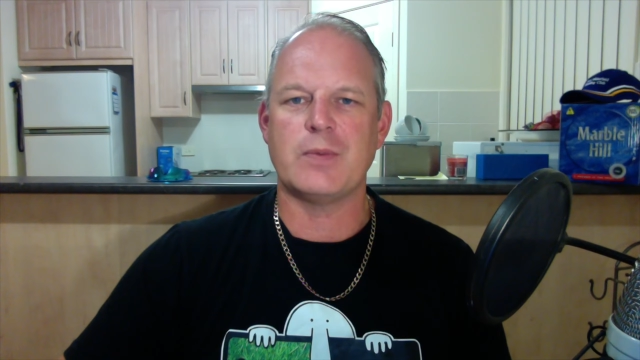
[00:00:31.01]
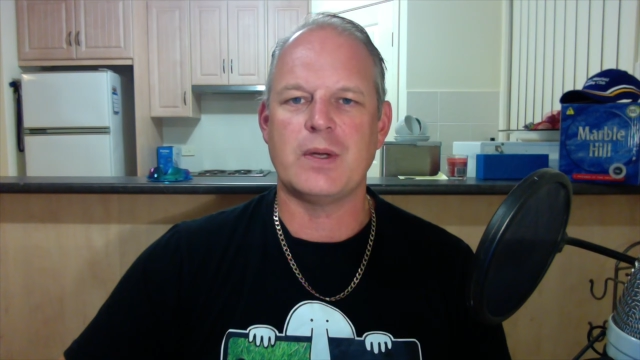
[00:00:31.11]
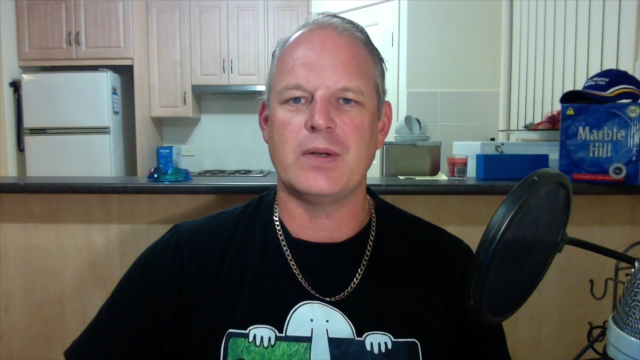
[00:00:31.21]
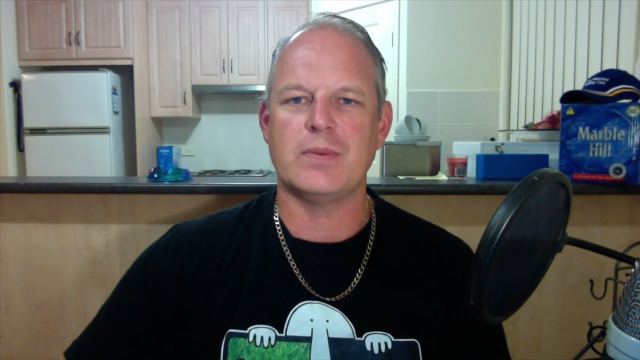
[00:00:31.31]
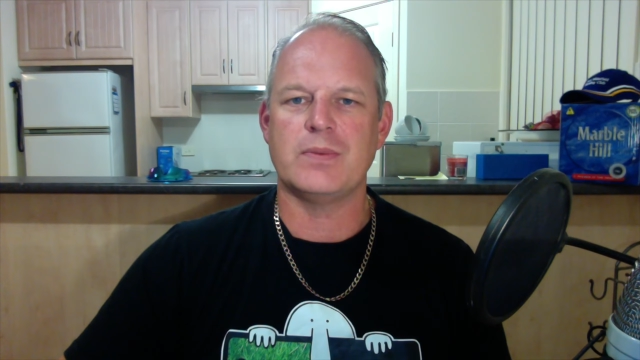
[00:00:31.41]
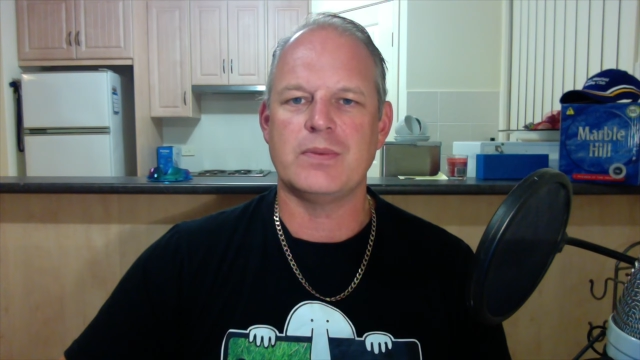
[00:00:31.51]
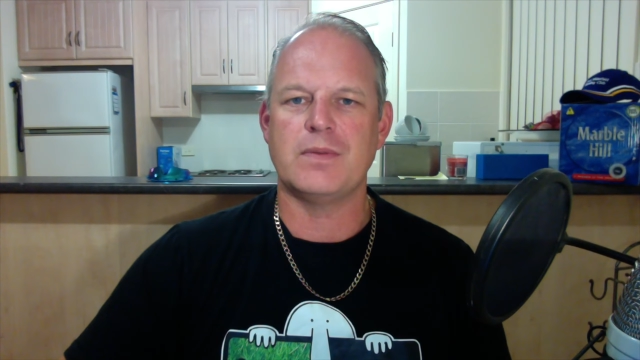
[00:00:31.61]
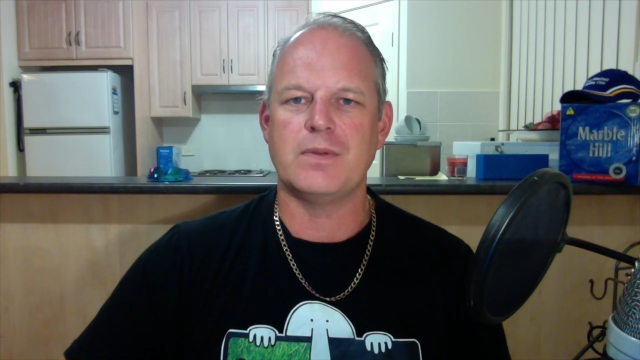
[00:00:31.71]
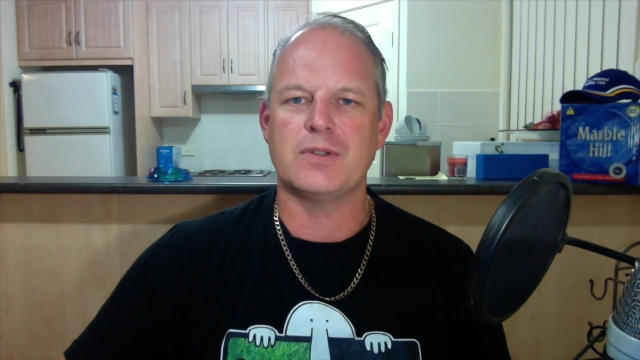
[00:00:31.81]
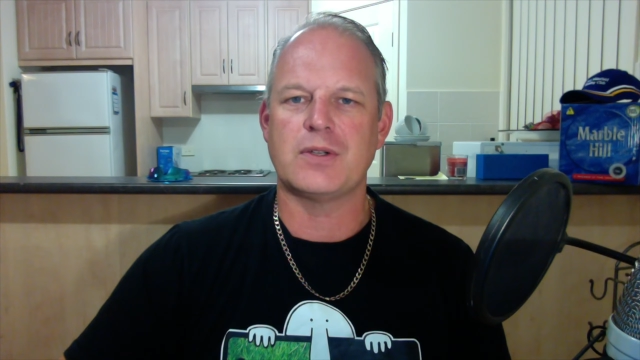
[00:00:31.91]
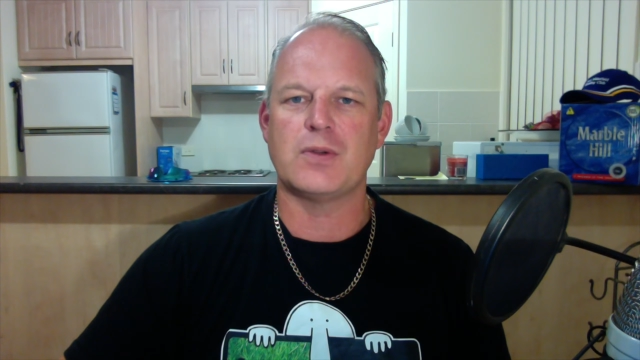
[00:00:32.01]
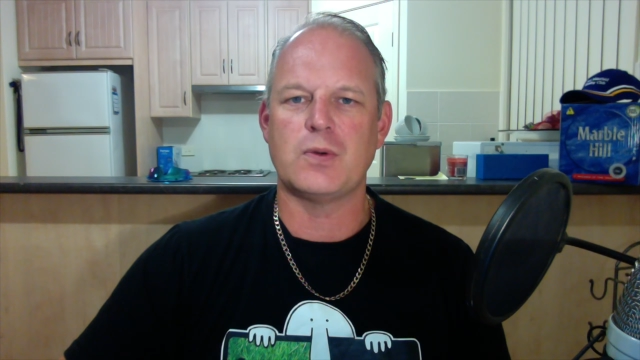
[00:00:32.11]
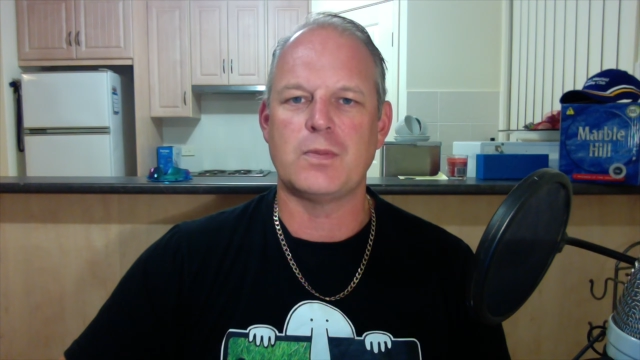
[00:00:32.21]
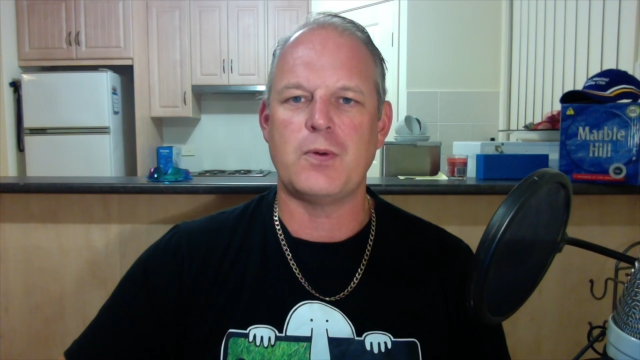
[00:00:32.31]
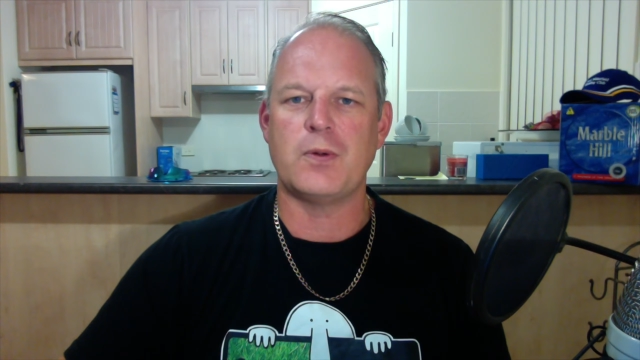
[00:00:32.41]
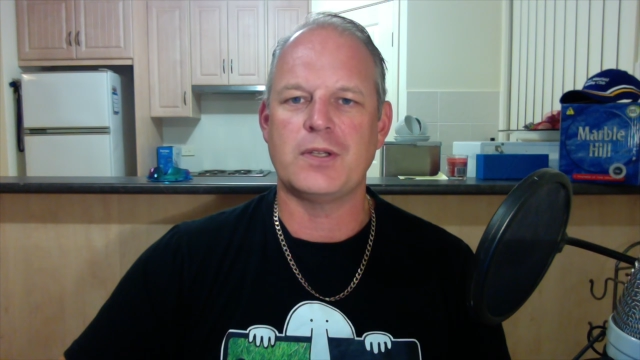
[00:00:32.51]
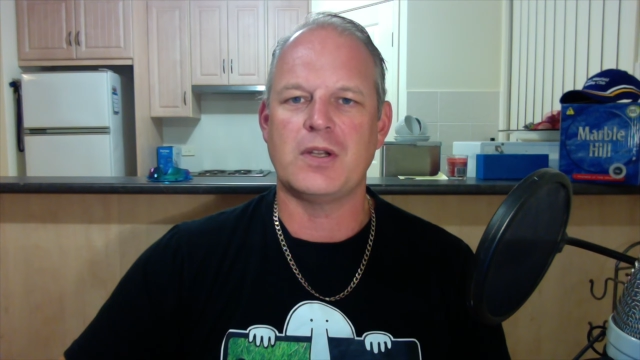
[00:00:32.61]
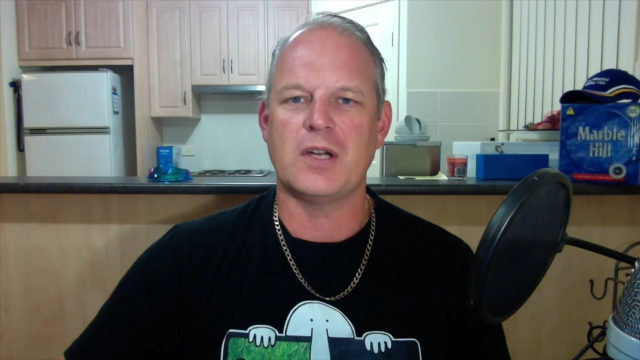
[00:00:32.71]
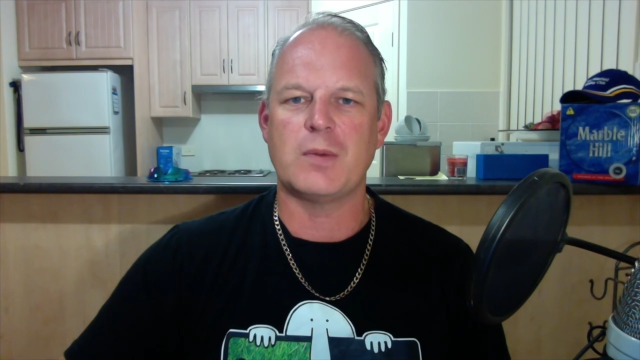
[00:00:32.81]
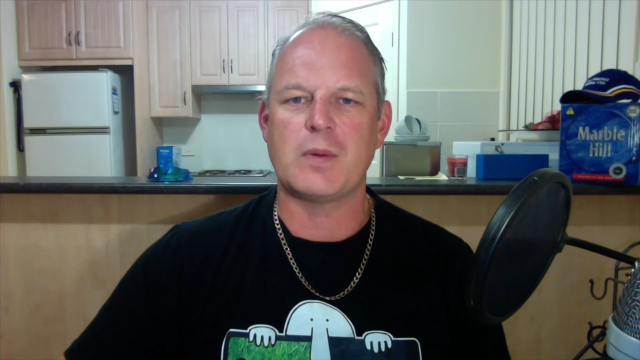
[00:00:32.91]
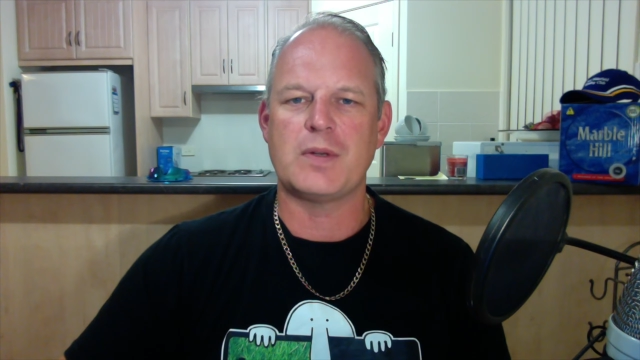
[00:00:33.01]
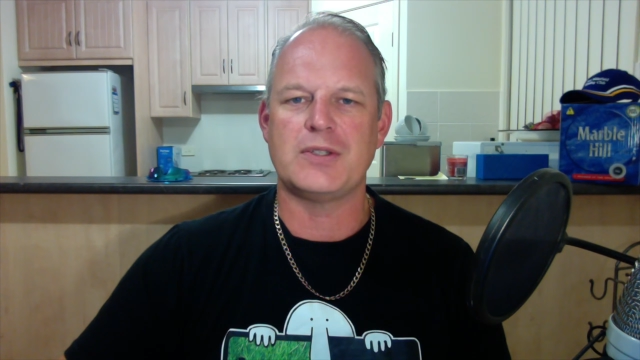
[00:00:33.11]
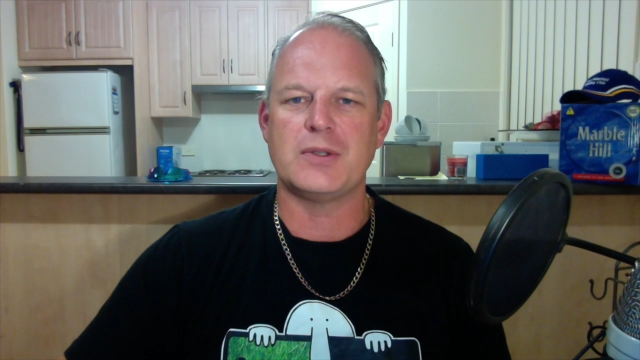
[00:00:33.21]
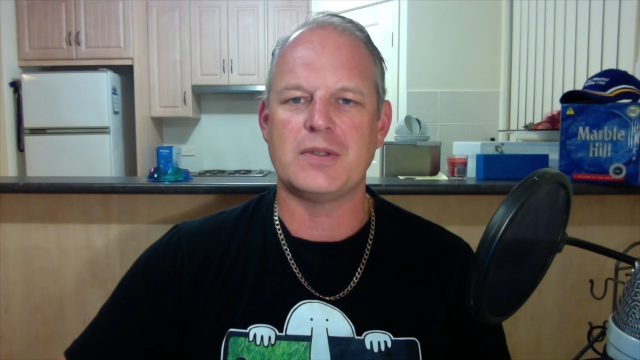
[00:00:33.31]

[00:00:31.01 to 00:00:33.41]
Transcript: Well, you've looked at lawn porn, you like what we do,